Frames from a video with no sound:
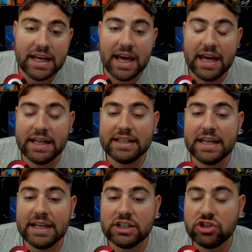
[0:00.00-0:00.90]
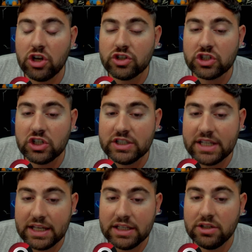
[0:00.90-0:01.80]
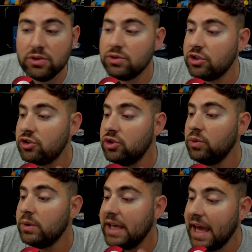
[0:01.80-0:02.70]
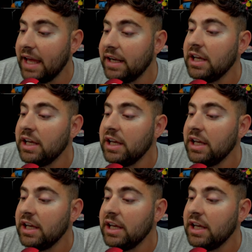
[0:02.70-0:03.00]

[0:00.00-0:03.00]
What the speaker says: and it just continues to get